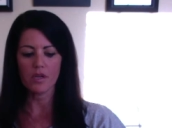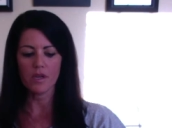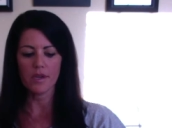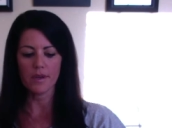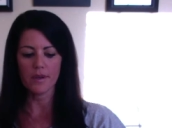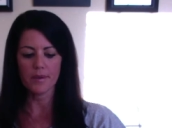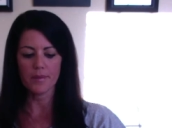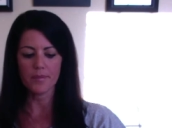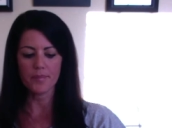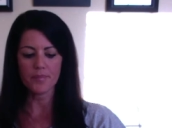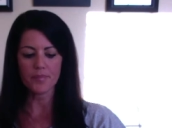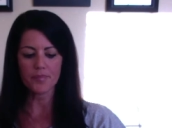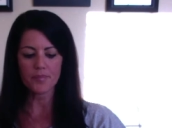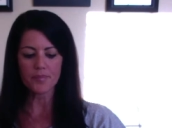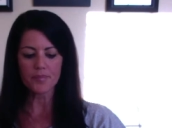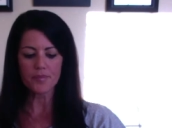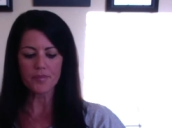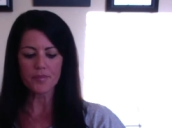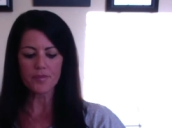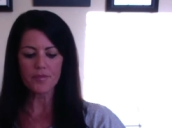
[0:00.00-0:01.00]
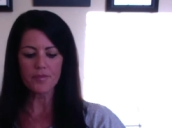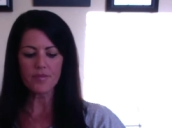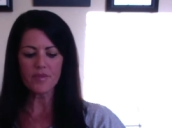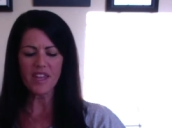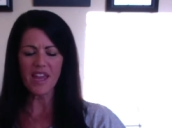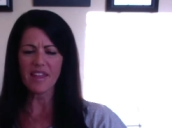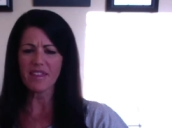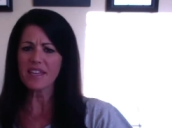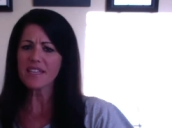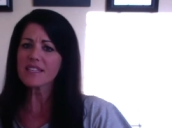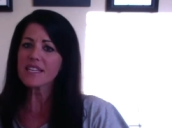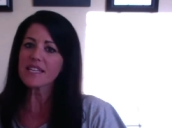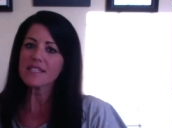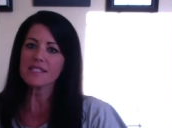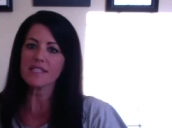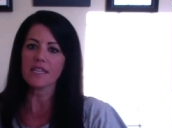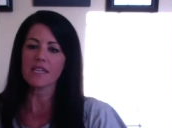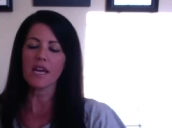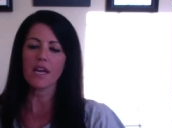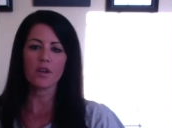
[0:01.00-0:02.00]
I think
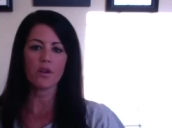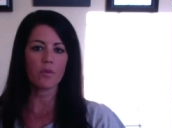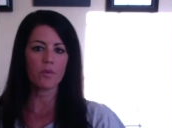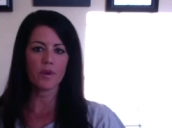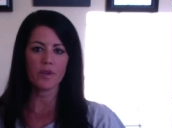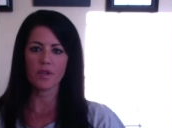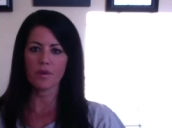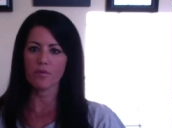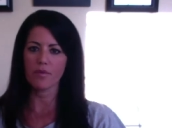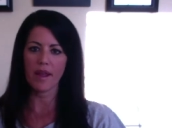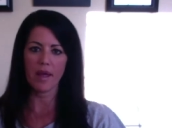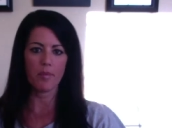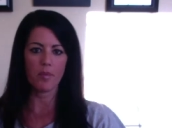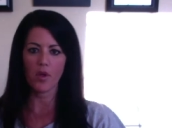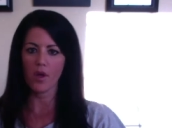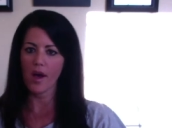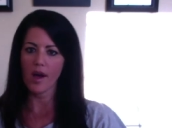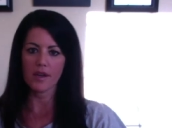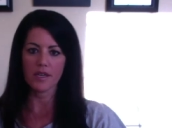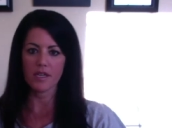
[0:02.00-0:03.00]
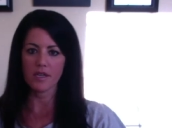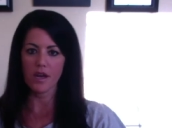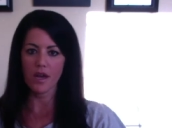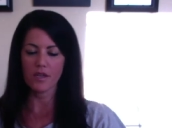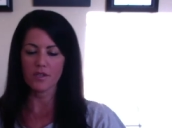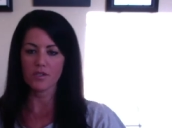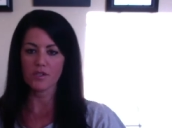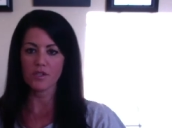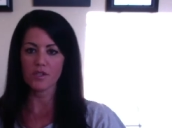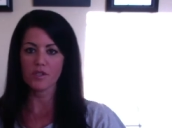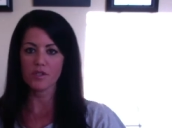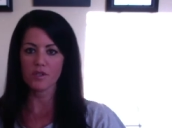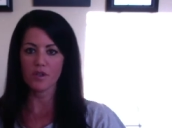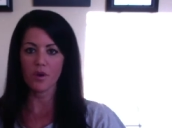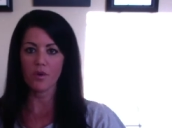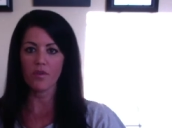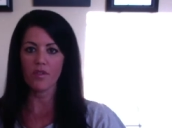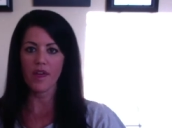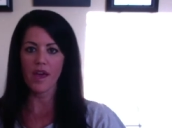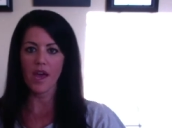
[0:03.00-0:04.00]
that's it. I don't want to ramble on and on. Just
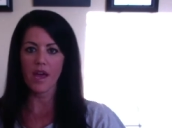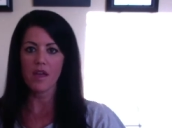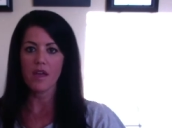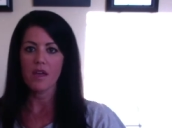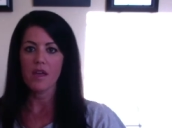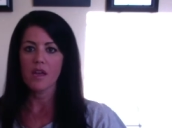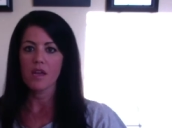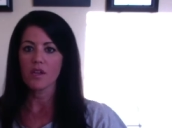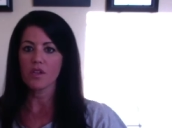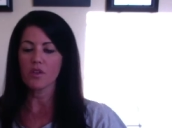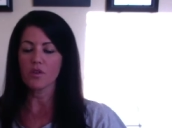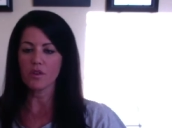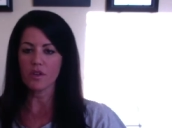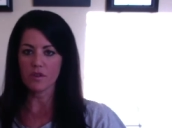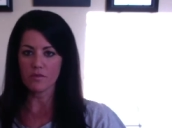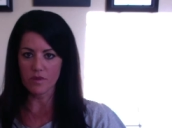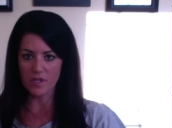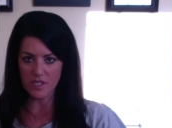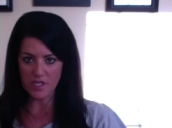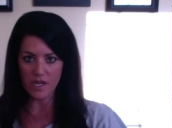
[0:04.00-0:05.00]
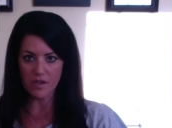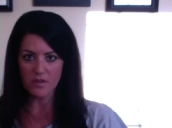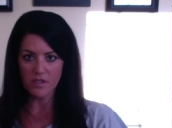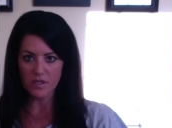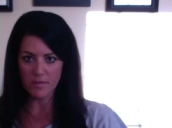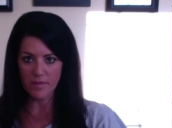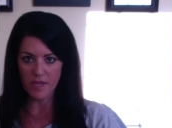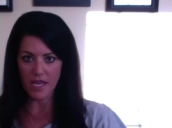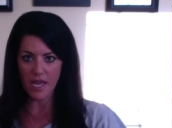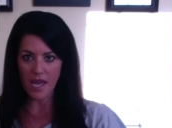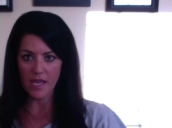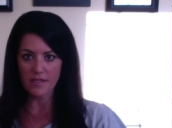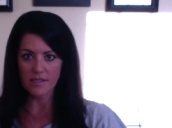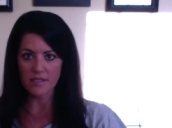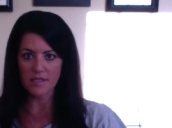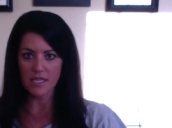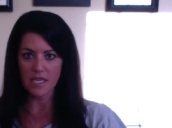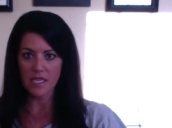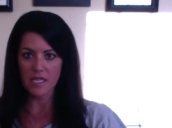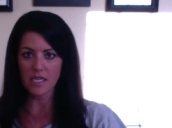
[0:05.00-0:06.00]
know that you can reach out to me as
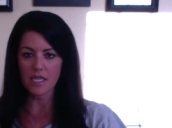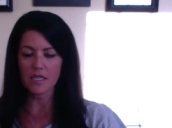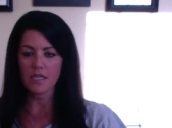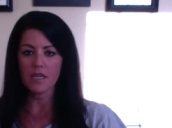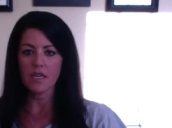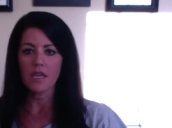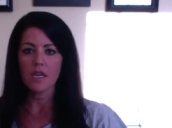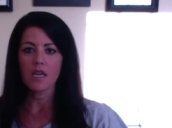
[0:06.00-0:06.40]
needed.